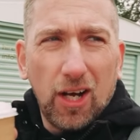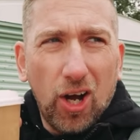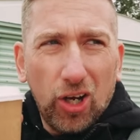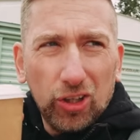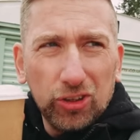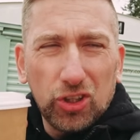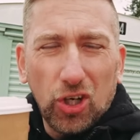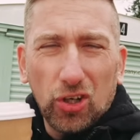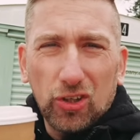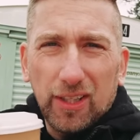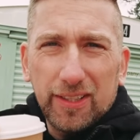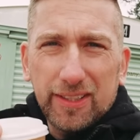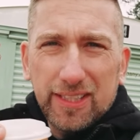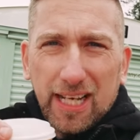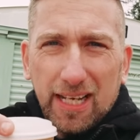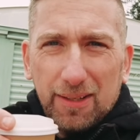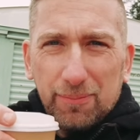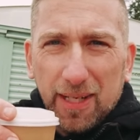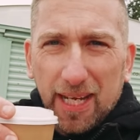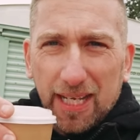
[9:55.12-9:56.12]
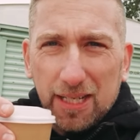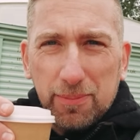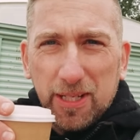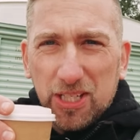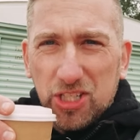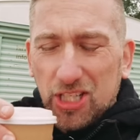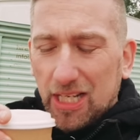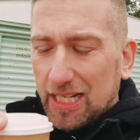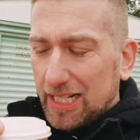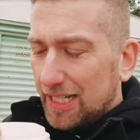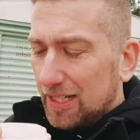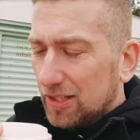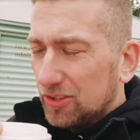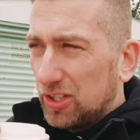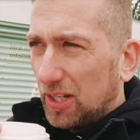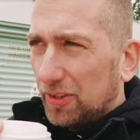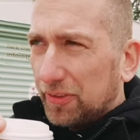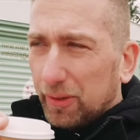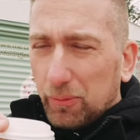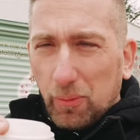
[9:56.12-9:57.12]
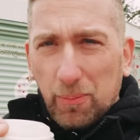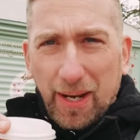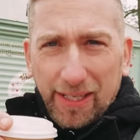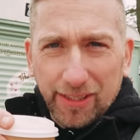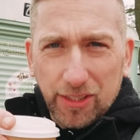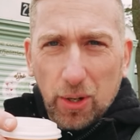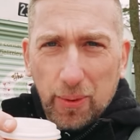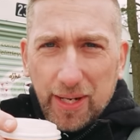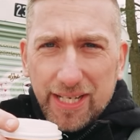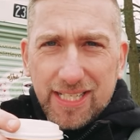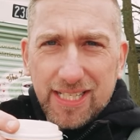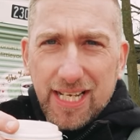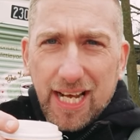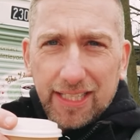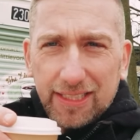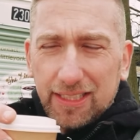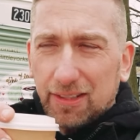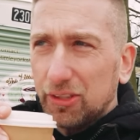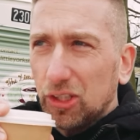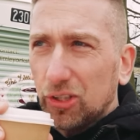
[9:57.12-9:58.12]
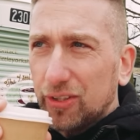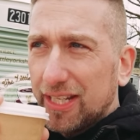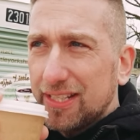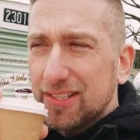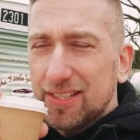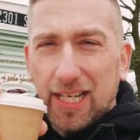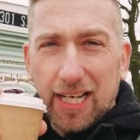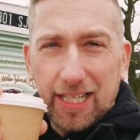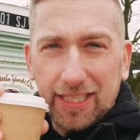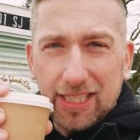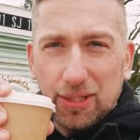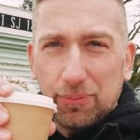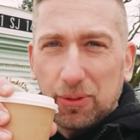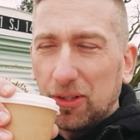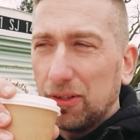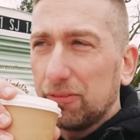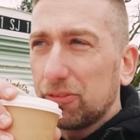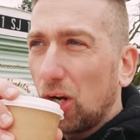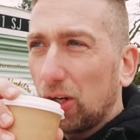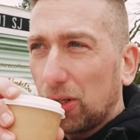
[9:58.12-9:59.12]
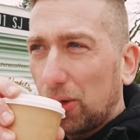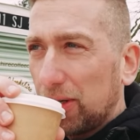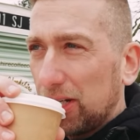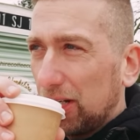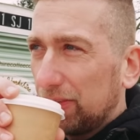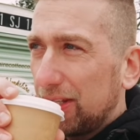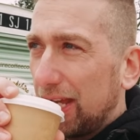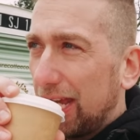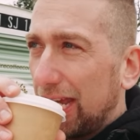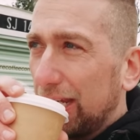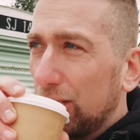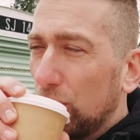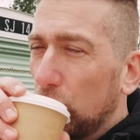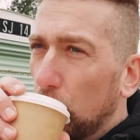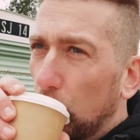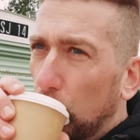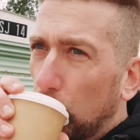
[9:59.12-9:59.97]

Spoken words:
Hot chocolate time, getting a bit chilly. So I think we might go inside and have a look inside, see what they've got going on there.